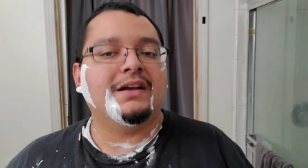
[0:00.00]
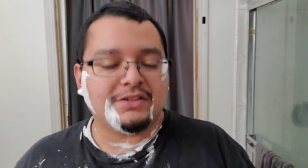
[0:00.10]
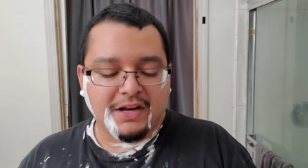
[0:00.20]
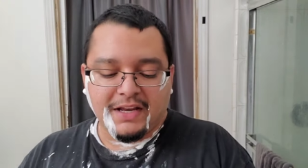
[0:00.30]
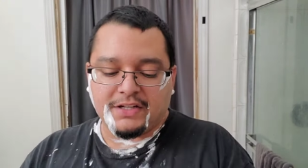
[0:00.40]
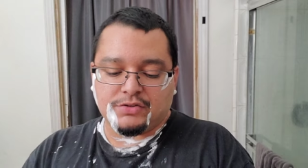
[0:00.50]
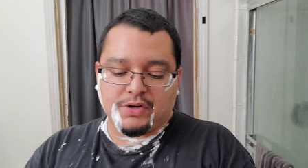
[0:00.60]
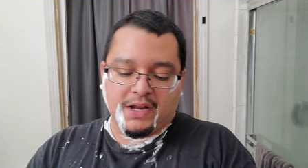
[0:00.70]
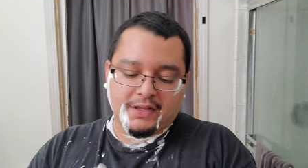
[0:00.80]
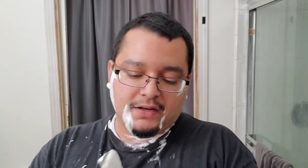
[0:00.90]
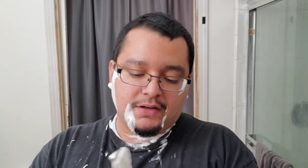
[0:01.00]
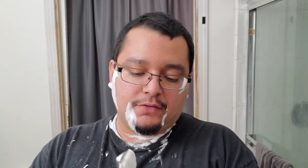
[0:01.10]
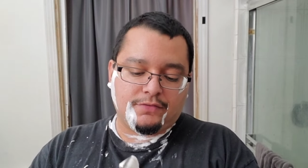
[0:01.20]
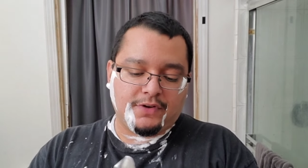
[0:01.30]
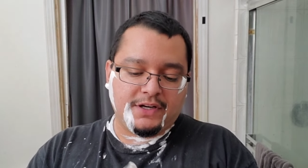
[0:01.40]
So I had to drag it a little
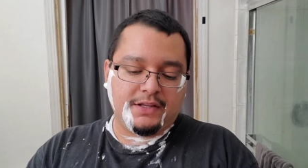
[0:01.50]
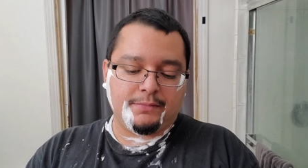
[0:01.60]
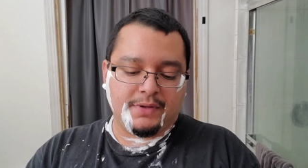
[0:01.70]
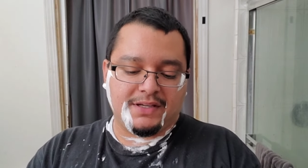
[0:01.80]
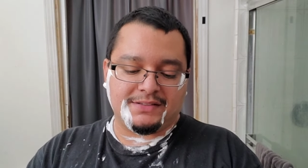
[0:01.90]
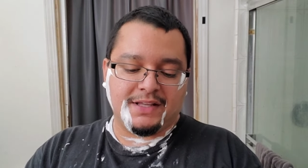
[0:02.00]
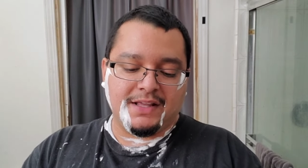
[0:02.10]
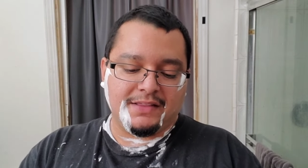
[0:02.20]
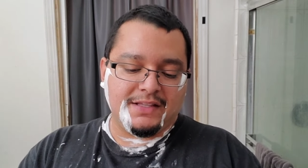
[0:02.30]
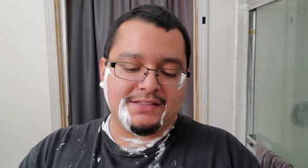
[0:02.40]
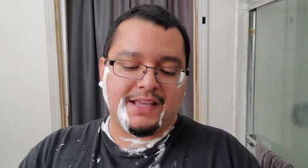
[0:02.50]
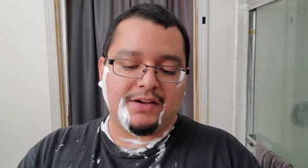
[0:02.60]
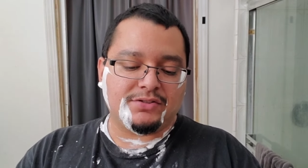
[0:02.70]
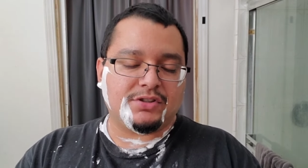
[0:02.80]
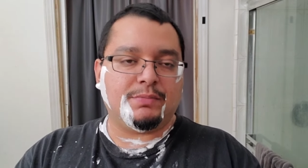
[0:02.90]
funny because these
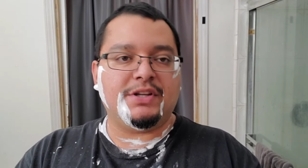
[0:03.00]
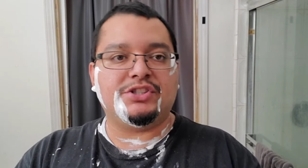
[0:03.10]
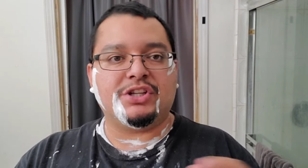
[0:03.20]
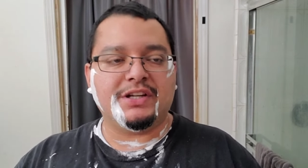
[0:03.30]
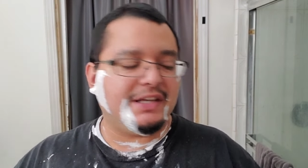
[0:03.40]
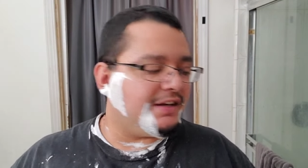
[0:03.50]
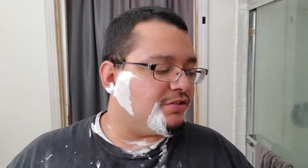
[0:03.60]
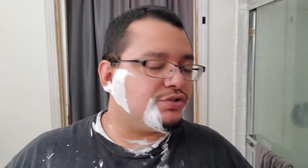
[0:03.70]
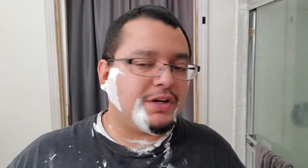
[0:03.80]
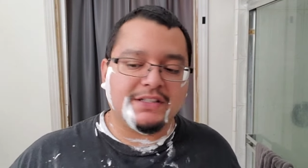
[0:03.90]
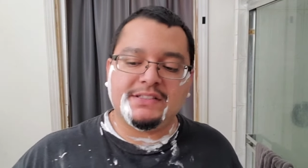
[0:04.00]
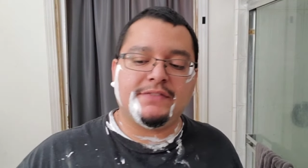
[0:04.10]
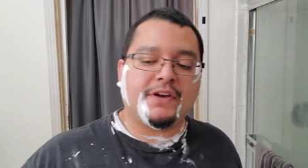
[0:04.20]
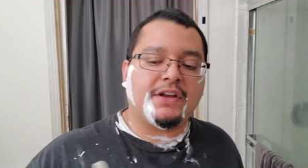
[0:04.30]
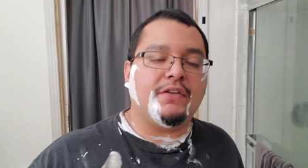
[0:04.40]
scales are a bit chunky and I was trying to see
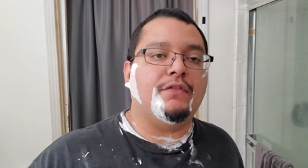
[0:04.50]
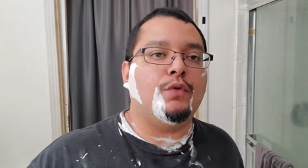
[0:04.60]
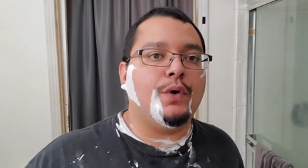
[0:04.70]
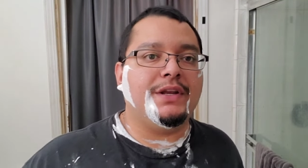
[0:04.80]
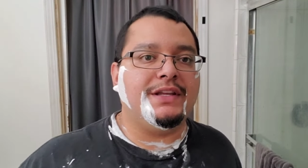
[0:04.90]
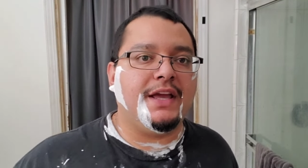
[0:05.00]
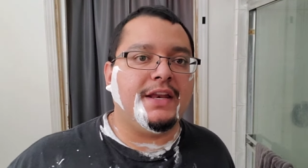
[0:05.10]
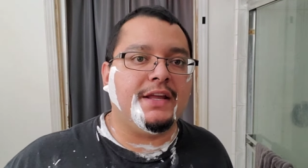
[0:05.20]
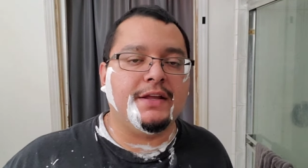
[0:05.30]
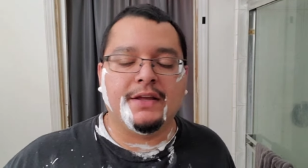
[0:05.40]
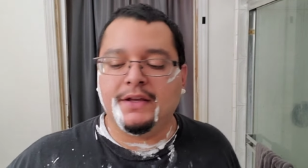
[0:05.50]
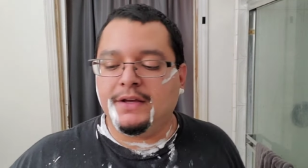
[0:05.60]
if I could avoid getting